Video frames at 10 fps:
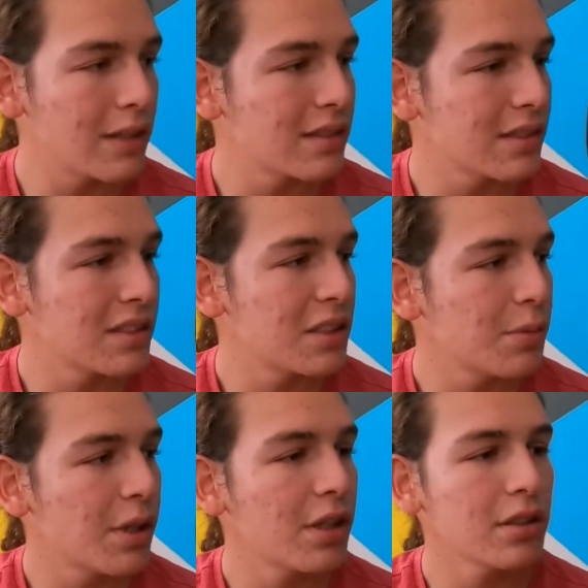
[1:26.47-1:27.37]

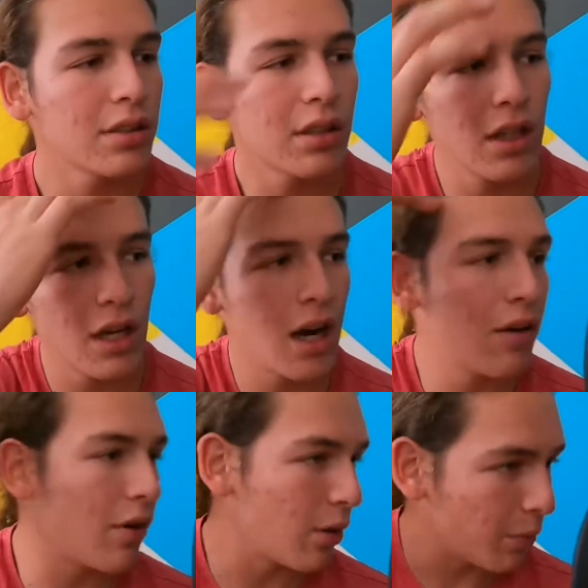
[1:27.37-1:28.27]
centimeters
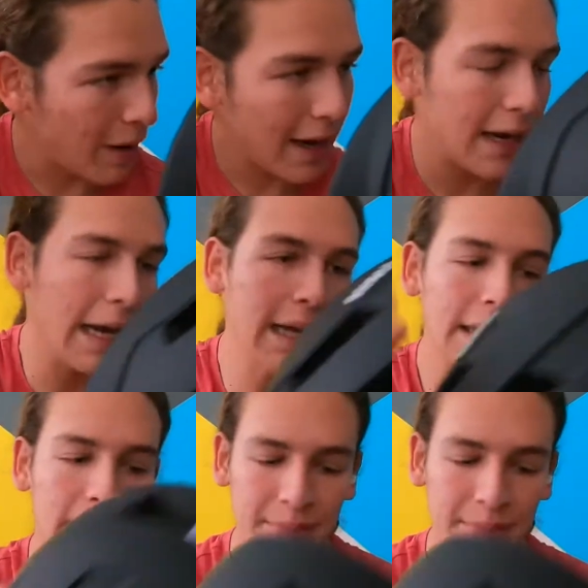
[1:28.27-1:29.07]
around my head.